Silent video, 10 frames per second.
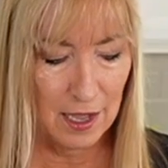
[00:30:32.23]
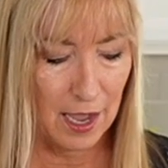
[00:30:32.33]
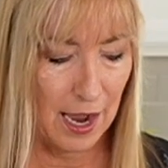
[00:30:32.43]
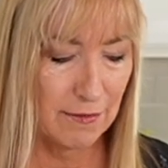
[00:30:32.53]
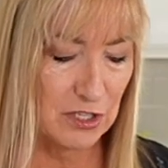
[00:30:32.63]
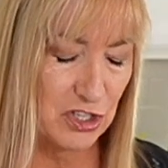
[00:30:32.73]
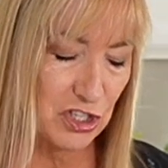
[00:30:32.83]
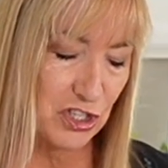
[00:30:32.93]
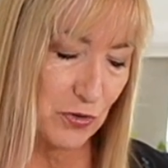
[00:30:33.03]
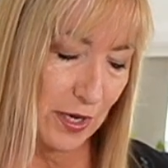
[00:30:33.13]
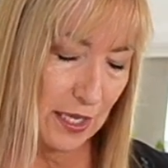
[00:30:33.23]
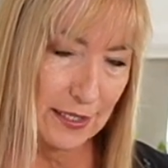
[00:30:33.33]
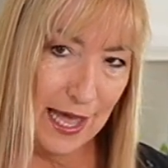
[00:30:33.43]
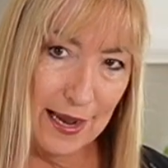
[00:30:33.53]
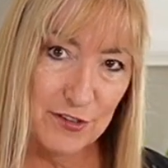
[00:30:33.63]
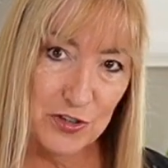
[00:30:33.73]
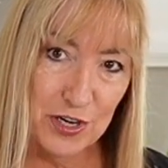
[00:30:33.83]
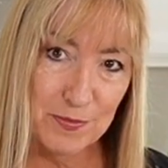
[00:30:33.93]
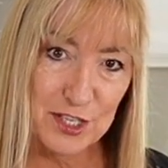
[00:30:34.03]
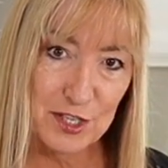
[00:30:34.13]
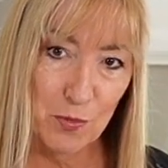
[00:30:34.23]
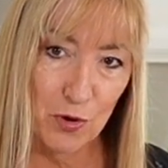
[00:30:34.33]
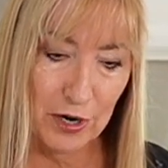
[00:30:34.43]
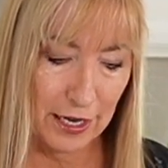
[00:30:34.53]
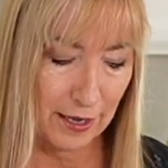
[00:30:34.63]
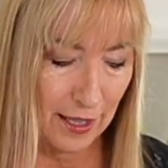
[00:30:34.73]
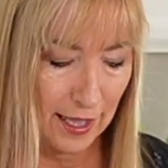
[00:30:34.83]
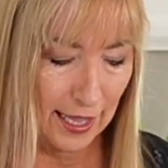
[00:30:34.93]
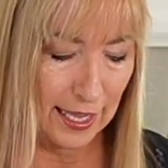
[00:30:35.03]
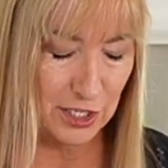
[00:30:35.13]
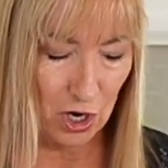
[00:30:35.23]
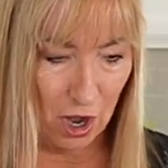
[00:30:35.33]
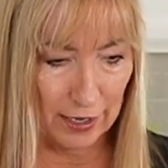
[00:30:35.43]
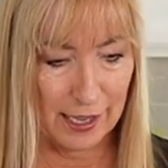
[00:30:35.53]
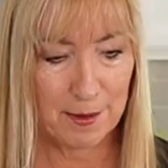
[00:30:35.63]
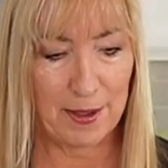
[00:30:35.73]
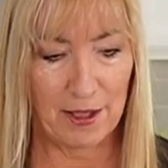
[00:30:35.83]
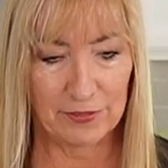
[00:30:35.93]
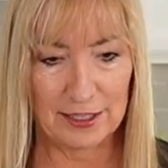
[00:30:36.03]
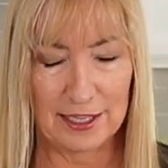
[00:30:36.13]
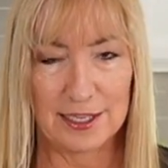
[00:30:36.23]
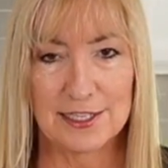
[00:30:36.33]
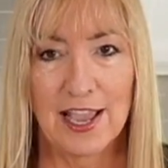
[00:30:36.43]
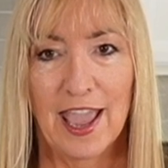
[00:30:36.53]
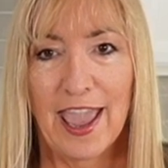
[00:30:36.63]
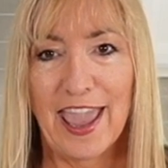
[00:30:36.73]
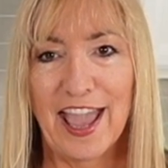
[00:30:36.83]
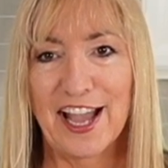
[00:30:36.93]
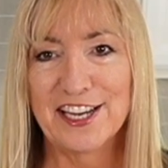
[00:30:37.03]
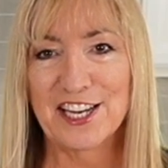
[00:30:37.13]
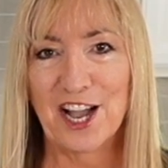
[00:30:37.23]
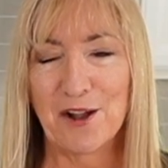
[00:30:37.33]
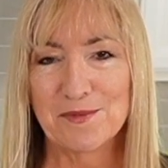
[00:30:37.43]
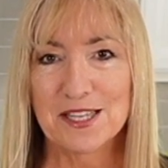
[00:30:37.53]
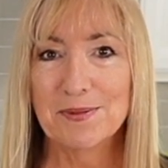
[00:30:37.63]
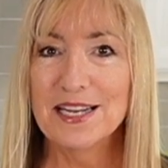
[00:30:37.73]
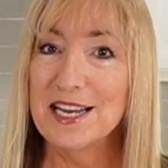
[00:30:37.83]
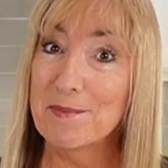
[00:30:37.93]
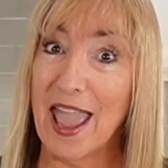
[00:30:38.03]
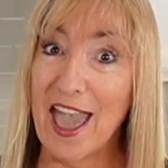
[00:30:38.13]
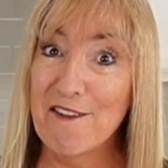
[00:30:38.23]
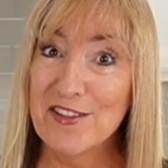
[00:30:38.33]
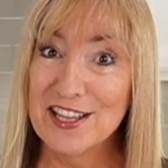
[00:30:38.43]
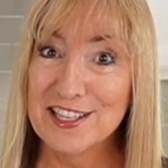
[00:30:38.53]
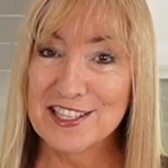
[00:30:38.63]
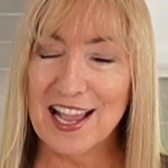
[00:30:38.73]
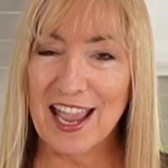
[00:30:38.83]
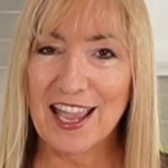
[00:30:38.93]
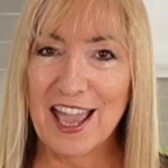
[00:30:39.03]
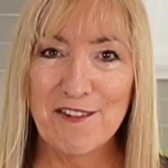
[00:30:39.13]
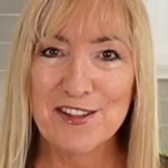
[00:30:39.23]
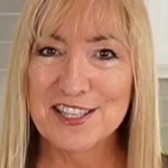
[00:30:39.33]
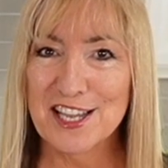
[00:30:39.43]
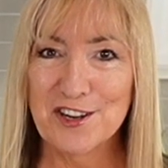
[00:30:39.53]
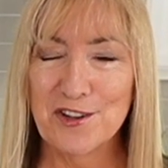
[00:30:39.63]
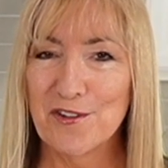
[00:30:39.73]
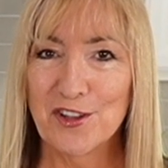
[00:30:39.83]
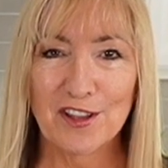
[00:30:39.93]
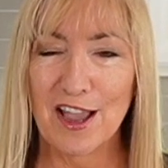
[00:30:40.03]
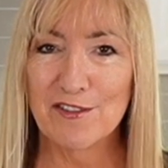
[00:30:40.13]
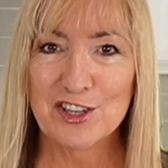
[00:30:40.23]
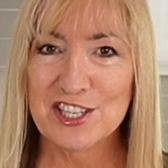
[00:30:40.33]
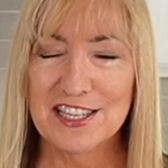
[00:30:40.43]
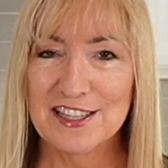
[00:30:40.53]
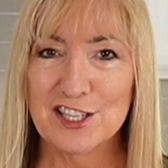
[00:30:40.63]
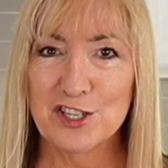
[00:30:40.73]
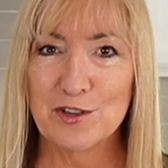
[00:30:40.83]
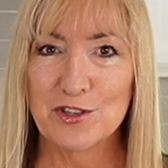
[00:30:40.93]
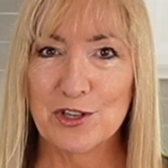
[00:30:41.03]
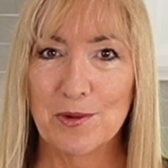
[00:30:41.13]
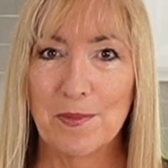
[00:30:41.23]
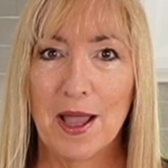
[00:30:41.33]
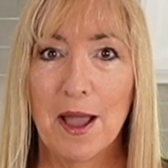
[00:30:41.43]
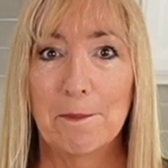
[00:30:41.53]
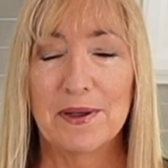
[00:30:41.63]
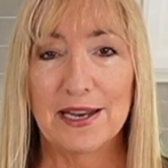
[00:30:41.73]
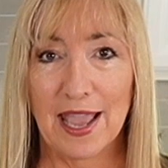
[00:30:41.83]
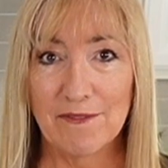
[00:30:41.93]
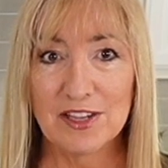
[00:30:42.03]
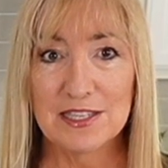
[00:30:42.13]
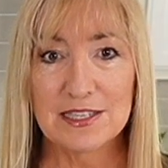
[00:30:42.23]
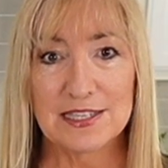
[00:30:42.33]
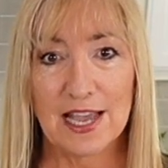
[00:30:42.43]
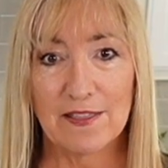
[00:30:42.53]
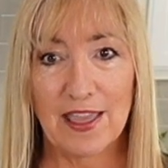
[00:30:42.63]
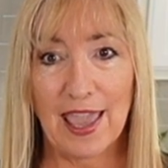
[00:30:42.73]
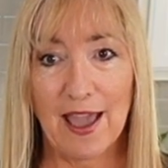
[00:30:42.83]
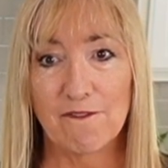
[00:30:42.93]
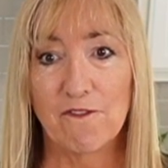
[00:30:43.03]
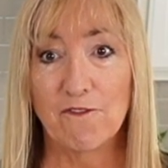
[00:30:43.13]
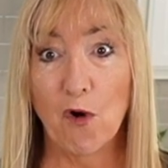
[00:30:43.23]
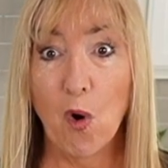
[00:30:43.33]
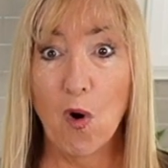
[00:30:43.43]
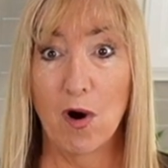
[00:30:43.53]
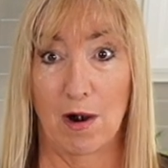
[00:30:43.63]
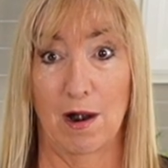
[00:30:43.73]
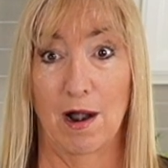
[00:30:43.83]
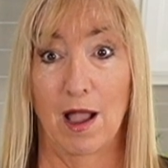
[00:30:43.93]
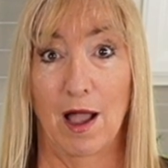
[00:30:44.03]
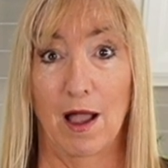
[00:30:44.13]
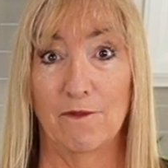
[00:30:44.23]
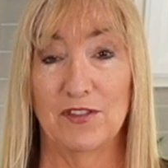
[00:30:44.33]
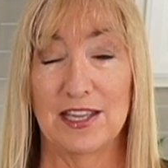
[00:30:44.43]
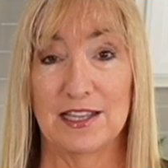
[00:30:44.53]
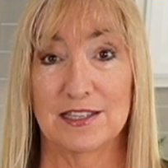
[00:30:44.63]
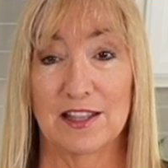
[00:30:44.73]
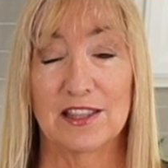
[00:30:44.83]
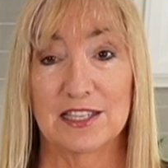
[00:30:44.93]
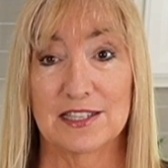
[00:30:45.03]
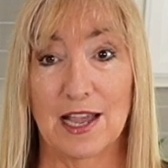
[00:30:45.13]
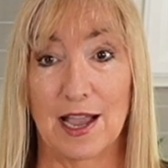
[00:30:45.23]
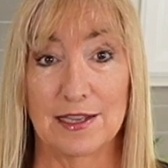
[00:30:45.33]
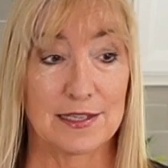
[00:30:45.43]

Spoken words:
I was just doing a live stream this morning and talking about these. And somebody named Evans, I don't know if you'll ever see this YouTube, but Evans said they have 4 of these this size.